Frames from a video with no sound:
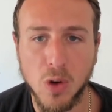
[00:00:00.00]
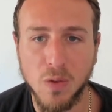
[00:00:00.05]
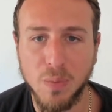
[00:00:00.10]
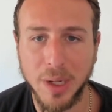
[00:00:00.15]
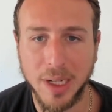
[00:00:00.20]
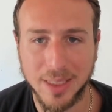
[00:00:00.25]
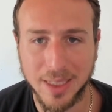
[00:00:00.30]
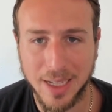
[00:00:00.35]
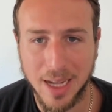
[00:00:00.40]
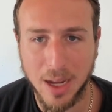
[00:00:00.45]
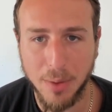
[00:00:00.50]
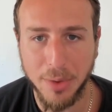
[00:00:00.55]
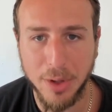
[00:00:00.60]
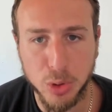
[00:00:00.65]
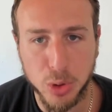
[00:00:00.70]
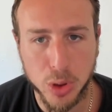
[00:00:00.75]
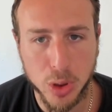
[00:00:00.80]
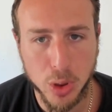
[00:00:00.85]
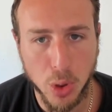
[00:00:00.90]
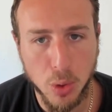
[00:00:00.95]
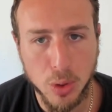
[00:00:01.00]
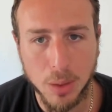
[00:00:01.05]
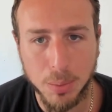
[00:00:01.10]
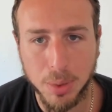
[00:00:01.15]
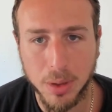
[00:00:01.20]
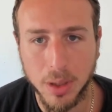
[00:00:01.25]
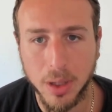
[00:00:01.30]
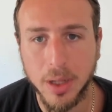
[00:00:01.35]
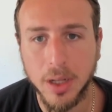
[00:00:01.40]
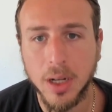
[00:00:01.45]
Because again, when you sold a
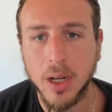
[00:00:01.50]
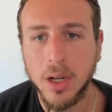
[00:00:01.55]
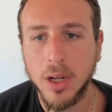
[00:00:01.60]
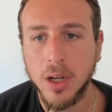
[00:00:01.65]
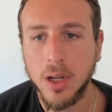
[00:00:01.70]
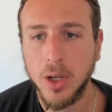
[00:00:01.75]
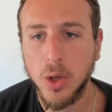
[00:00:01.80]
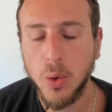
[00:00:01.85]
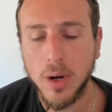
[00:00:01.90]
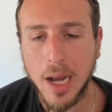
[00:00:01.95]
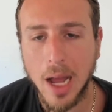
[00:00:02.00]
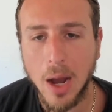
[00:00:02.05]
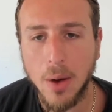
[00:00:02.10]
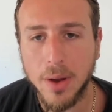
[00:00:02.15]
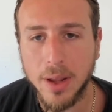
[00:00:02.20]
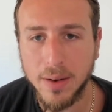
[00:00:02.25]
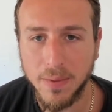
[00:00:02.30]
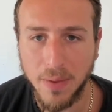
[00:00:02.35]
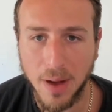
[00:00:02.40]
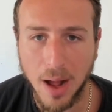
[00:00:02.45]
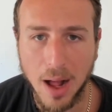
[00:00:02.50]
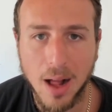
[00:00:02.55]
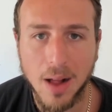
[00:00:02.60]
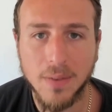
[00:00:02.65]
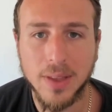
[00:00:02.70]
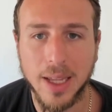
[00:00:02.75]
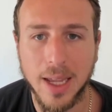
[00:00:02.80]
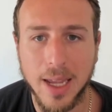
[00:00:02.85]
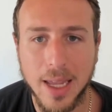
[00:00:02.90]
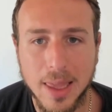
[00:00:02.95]
put, you are now
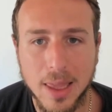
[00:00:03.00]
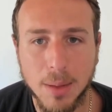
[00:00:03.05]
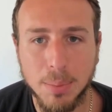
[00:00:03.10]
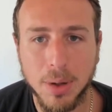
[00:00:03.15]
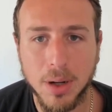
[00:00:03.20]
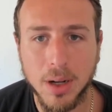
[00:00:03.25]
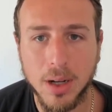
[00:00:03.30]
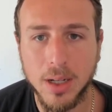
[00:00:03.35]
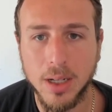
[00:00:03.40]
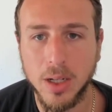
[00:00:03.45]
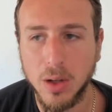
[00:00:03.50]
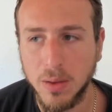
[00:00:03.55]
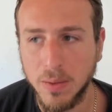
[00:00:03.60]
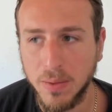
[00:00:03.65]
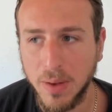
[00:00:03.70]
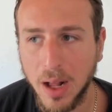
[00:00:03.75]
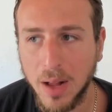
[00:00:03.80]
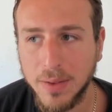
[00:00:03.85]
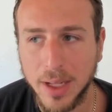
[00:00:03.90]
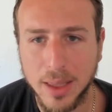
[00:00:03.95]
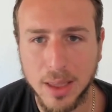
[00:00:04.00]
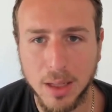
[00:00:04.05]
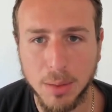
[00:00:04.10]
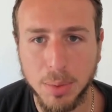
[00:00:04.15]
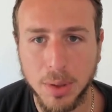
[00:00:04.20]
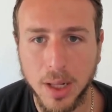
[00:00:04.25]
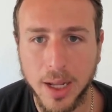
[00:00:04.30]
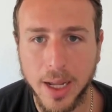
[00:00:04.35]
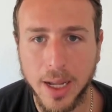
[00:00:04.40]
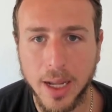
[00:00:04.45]
involved in the put, you're involved in the
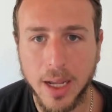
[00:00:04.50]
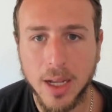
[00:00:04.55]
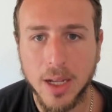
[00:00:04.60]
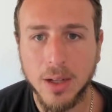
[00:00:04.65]
play.